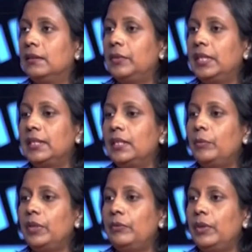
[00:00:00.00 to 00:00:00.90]
for
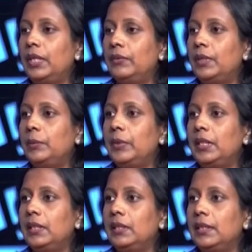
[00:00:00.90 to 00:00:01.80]
example, if you are
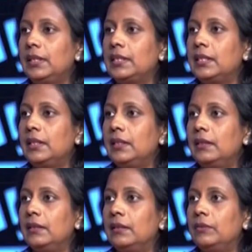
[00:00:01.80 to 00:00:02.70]
developing, let's say,
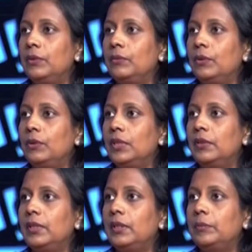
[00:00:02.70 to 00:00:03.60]
if you want to
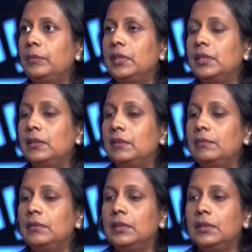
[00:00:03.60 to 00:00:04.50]
develop
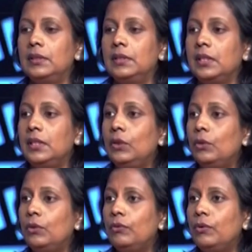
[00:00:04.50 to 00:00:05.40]
a
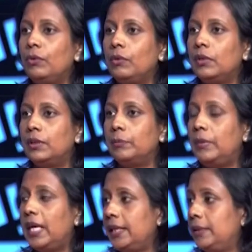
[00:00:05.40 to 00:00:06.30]
cure for a
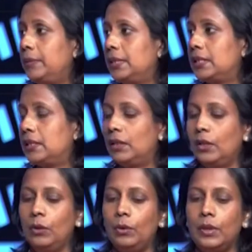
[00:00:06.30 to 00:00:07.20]
blind person
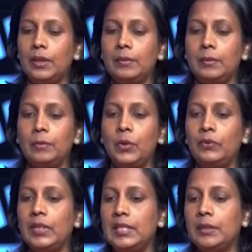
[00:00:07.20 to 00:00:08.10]
or a more
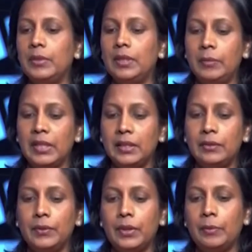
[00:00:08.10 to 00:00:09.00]
feasible
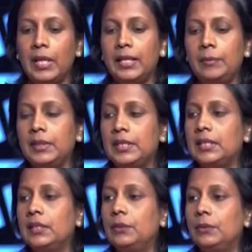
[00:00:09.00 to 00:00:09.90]
method for a blind
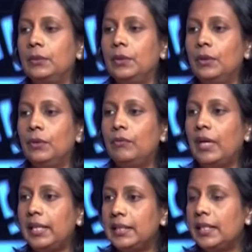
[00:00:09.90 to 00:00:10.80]
person to
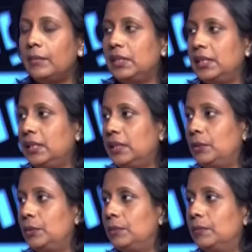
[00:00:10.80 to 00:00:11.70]
find something in
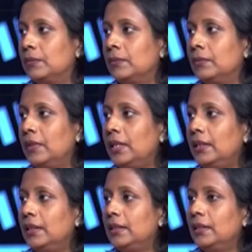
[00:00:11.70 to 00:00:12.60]
the room, right?